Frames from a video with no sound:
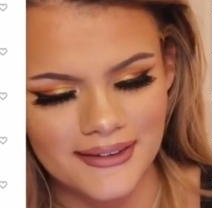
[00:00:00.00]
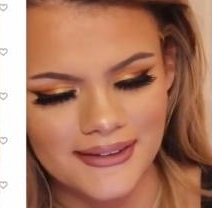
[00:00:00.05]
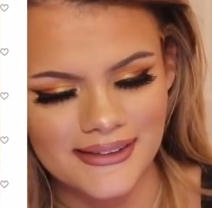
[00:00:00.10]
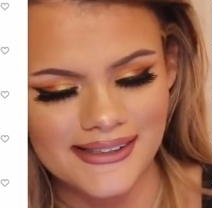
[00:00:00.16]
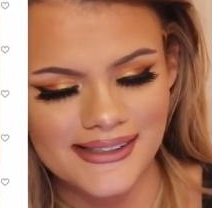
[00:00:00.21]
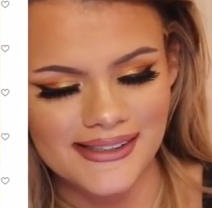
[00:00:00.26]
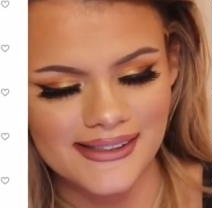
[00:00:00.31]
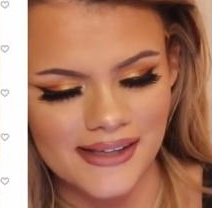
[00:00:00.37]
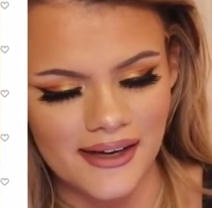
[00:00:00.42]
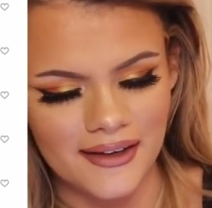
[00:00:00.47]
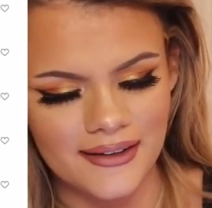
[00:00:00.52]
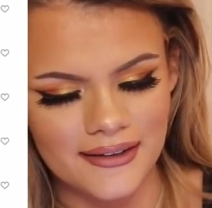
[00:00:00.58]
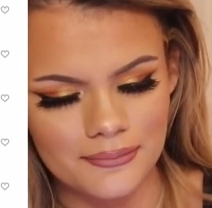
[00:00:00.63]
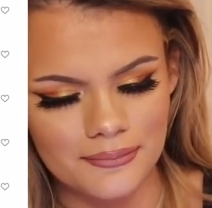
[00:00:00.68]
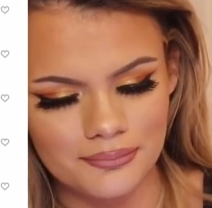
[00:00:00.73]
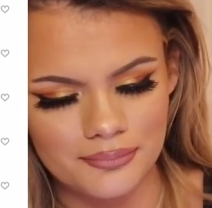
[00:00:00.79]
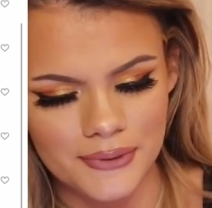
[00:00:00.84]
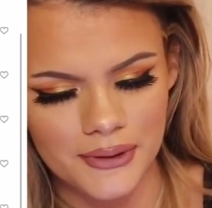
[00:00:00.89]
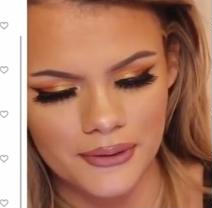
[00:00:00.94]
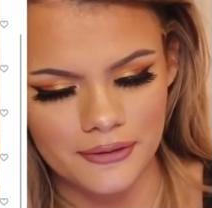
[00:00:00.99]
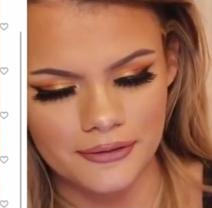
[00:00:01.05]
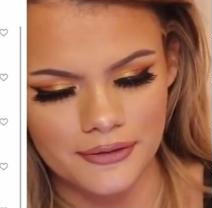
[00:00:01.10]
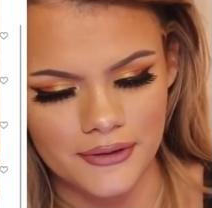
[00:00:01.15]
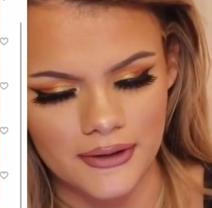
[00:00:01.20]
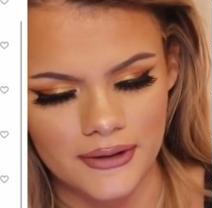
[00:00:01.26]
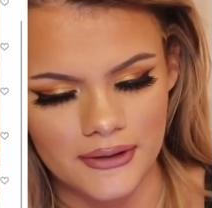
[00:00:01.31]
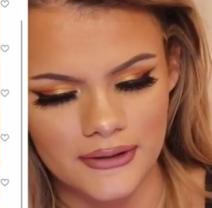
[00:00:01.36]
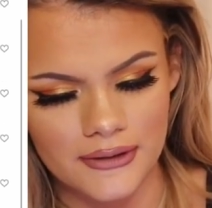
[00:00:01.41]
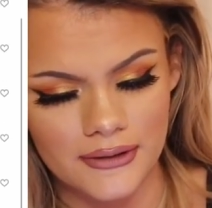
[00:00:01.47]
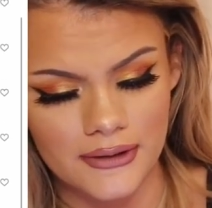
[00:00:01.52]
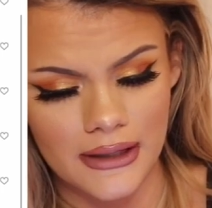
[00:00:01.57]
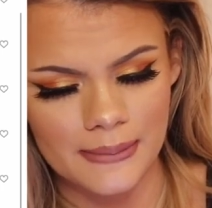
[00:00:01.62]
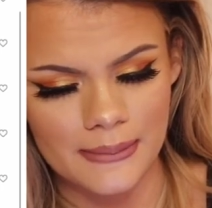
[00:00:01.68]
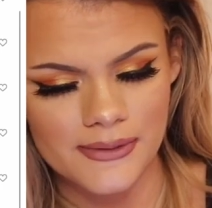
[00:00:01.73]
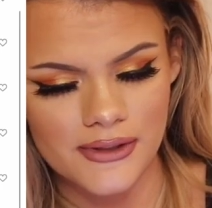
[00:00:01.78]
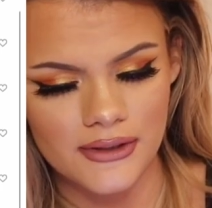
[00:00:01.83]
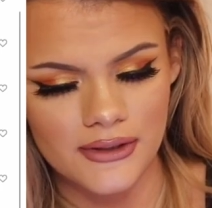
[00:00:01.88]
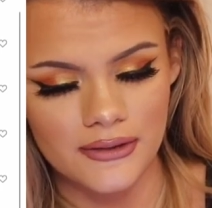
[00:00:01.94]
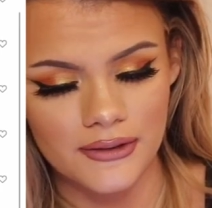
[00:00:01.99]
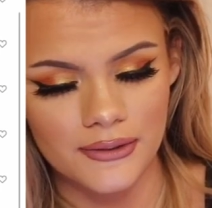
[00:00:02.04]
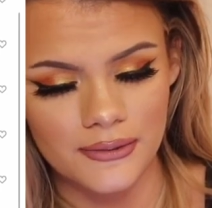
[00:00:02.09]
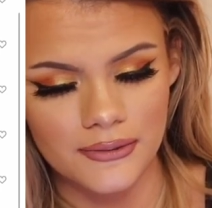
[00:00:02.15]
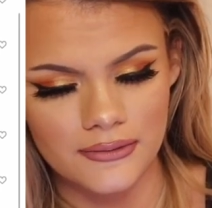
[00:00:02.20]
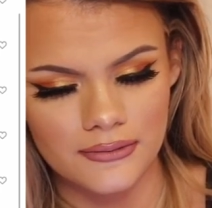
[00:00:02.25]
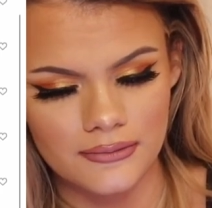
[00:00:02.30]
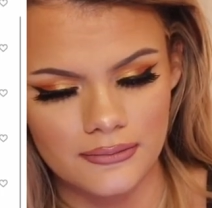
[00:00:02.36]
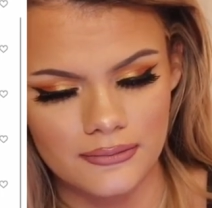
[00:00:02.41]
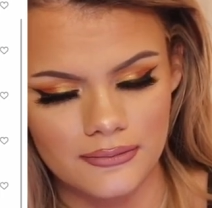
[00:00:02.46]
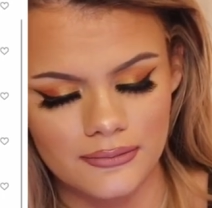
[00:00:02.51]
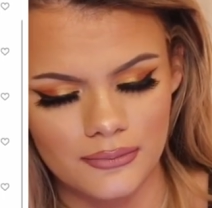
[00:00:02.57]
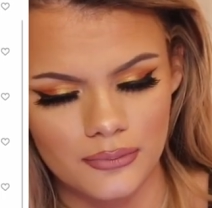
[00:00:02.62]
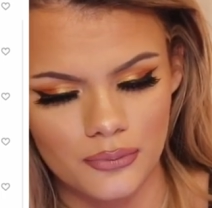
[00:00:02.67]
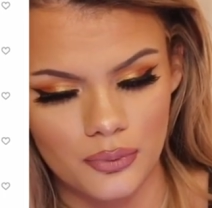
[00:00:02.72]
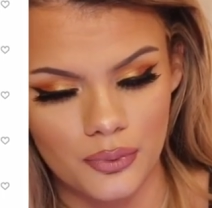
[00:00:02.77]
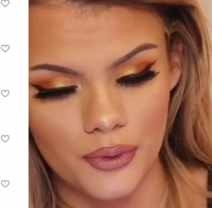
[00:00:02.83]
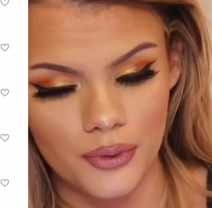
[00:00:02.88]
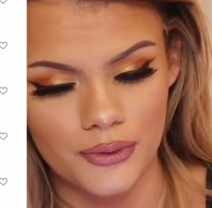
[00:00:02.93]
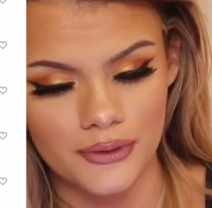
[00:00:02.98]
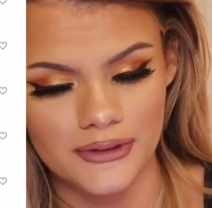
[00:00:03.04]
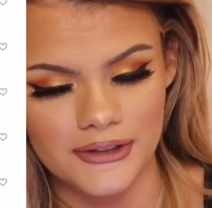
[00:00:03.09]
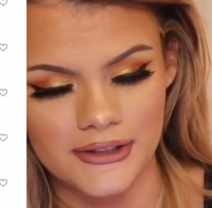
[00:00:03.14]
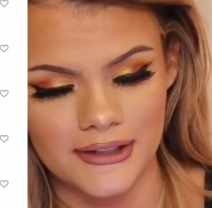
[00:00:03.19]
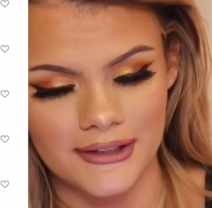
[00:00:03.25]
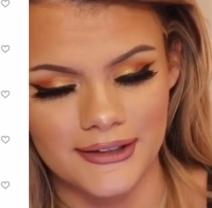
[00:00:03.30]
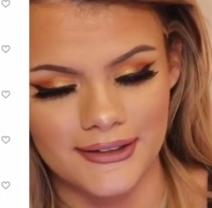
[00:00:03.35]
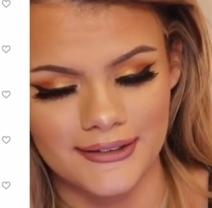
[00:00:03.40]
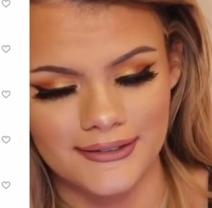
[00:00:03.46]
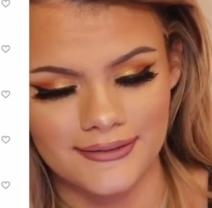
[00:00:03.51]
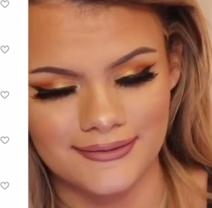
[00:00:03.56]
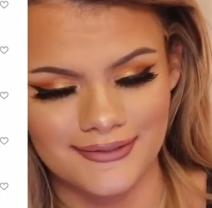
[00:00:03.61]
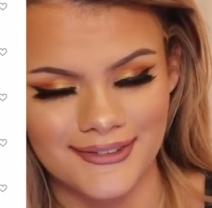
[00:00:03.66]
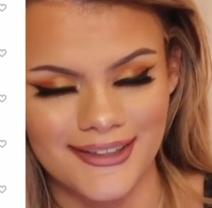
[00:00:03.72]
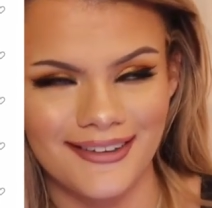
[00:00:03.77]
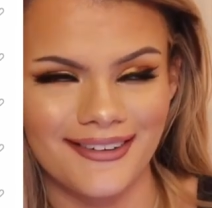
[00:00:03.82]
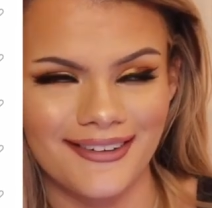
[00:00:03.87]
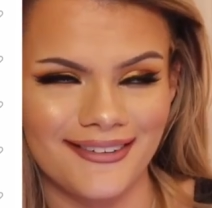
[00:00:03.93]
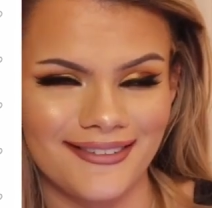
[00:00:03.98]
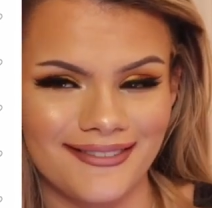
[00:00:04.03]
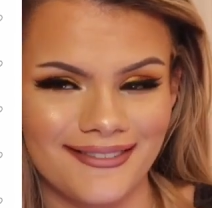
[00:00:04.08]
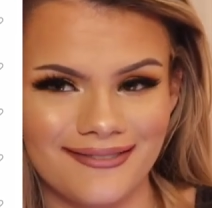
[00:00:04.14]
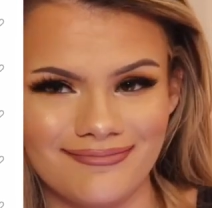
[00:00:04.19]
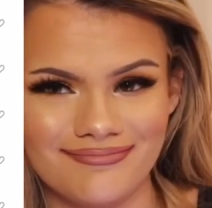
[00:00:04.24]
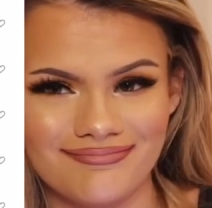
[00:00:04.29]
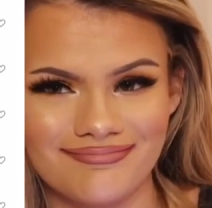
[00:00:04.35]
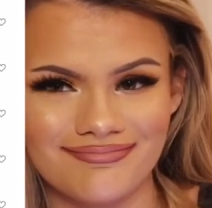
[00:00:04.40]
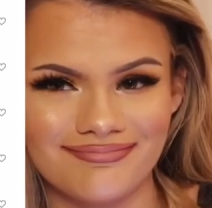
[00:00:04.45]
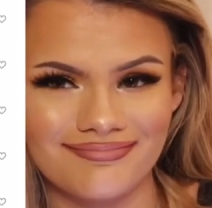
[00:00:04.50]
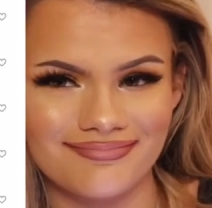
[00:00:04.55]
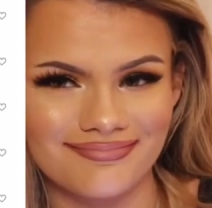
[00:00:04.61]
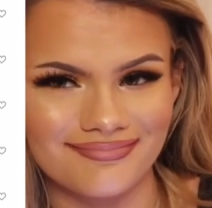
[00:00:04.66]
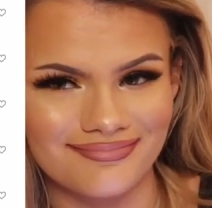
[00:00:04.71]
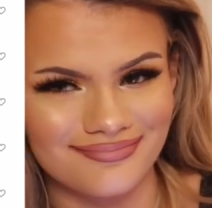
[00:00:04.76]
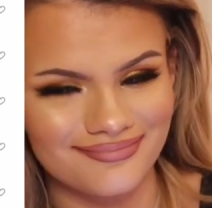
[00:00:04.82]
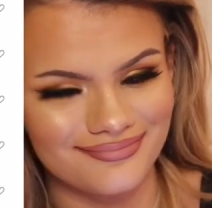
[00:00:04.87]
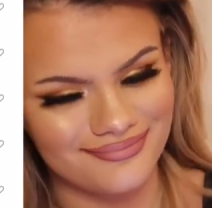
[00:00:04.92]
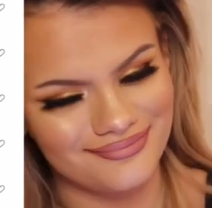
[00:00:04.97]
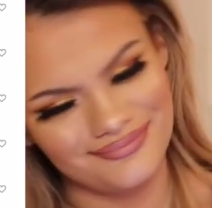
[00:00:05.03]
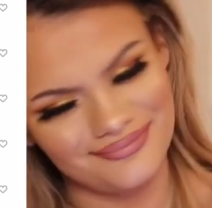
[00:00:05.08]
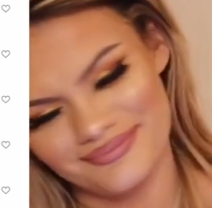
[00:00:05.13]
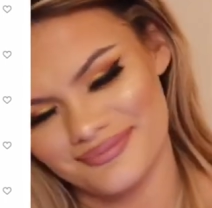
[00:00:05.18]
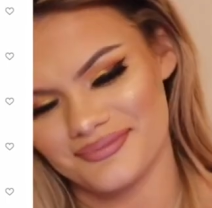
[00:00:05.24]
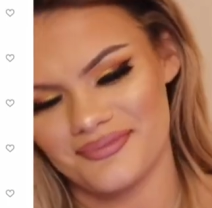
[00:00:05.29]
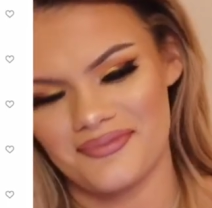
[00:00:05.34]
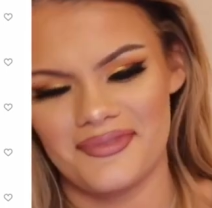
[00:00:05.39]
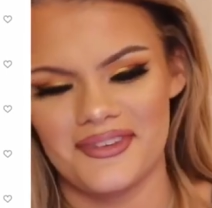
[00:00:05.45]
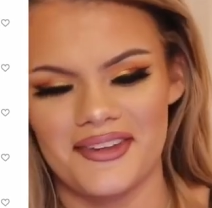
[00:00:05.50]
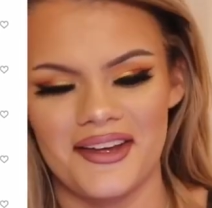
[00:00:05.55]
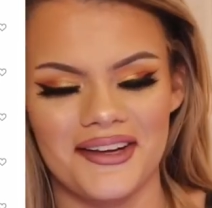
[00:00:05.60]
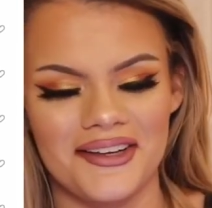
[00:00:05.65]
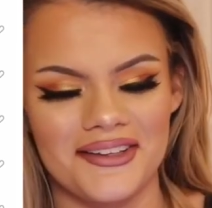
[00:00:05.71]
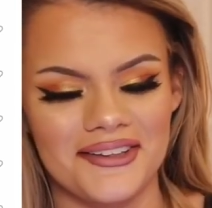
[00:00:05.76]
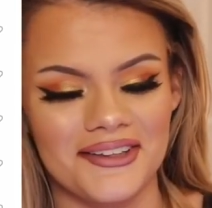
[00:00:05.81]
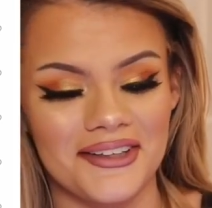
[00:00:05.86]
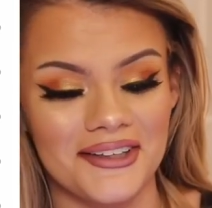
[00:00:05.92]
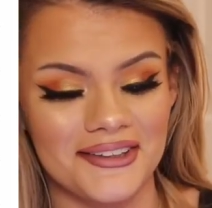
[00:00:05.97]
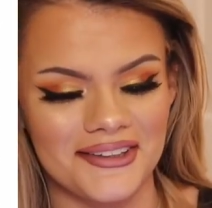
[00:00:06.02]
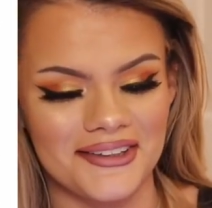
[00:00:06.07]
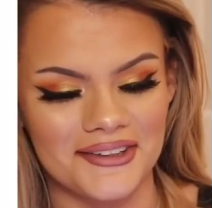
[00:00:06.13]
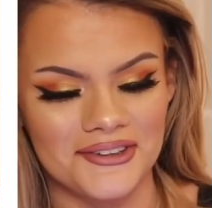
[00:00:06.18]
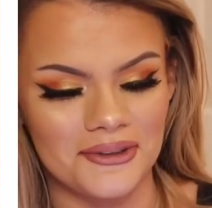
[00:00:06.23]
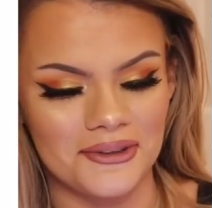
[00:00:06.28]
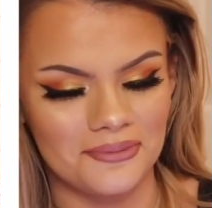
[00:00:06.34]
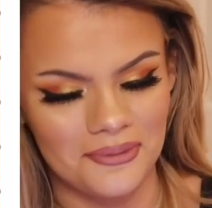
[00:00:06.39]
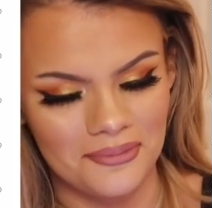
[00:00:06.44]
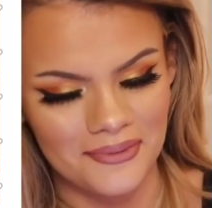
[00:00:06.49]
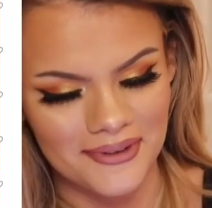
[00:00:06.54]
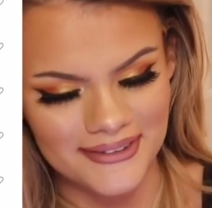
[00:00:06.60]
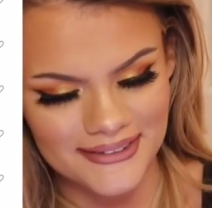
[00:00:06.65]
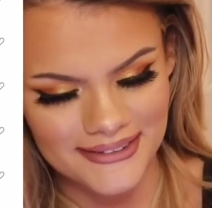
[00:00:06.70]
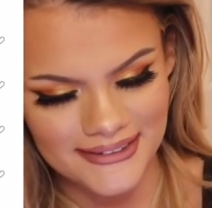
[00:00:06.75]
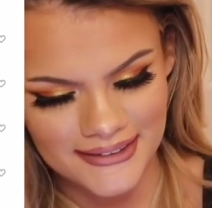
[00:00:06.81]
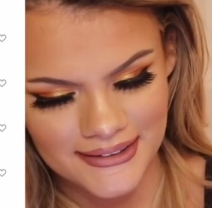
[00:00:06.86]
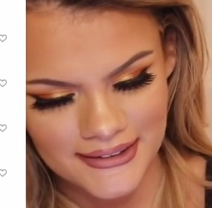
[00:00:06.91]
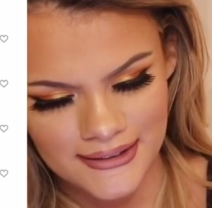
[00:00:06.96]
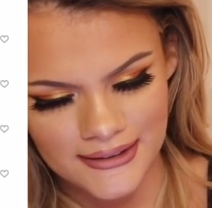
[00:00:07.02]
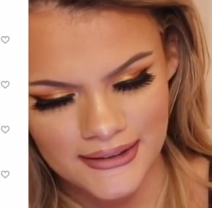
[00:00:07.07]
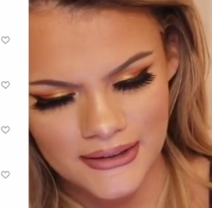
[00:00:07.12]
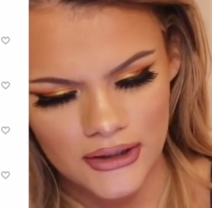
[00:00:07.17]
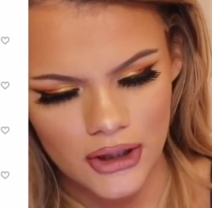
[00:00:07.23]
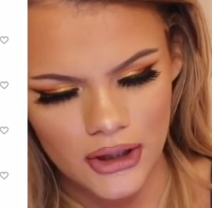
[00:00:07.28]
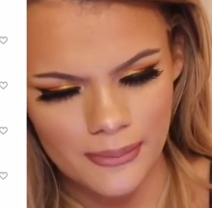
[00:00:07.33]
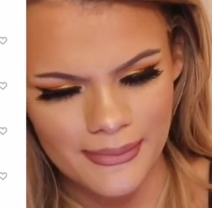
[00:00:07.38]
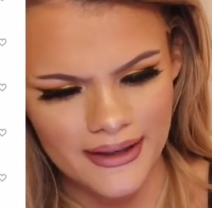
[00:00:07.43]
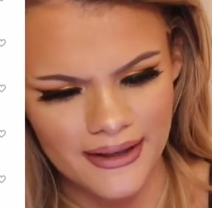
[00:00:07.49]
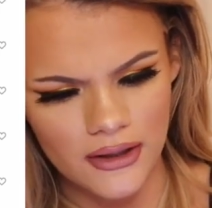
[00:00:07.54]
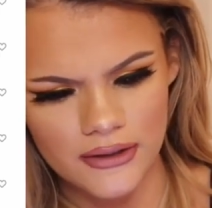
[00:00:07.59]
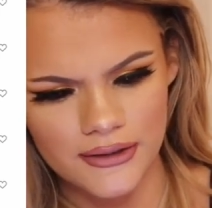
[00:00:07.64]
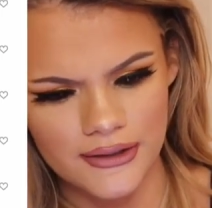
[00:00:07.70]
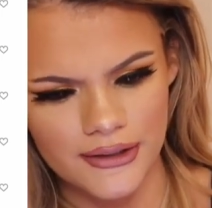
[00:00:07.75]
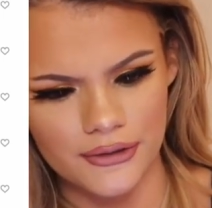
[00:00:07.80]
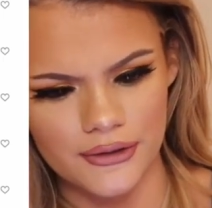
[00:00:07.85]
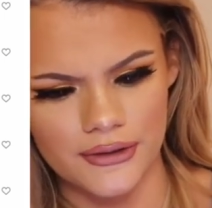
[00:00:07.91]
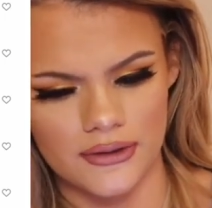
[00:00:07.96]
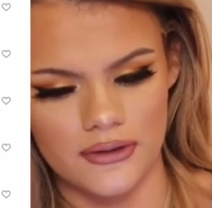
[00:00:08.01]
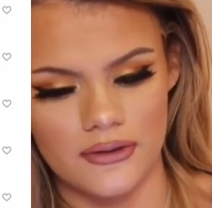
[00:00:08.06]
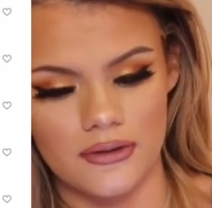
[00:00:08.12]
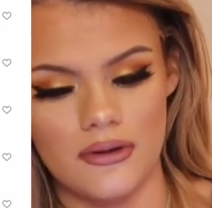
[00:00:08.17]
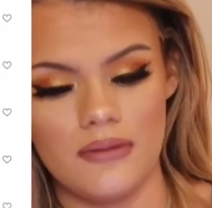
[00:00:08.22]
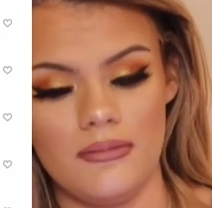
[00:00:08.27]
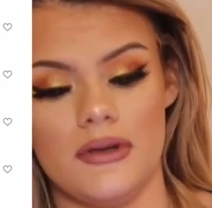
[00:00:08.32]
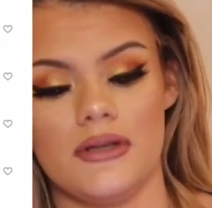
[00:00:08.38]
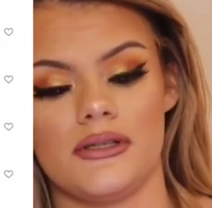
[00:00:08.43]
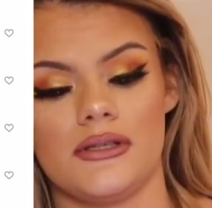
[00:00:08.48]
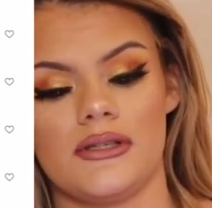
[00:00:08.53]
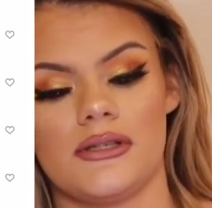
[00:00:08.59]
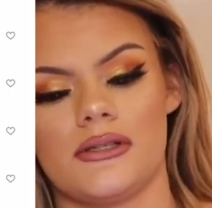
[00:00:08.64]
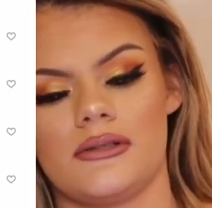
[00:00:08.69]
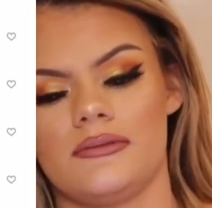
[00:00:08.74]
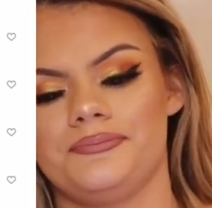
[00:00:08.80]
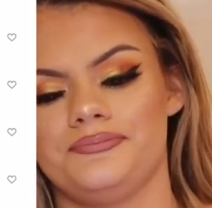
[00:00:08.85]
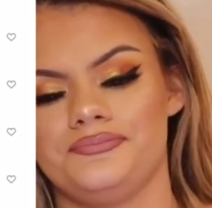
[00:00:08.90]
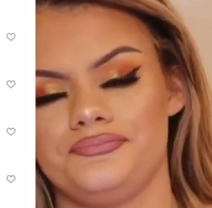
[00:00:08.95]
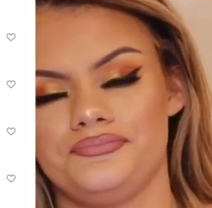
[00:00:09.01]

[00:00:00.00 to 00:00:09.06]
Stunning, beautiful, absolute worldy. Oh, I like that compliment. Oh my god, they're enormous.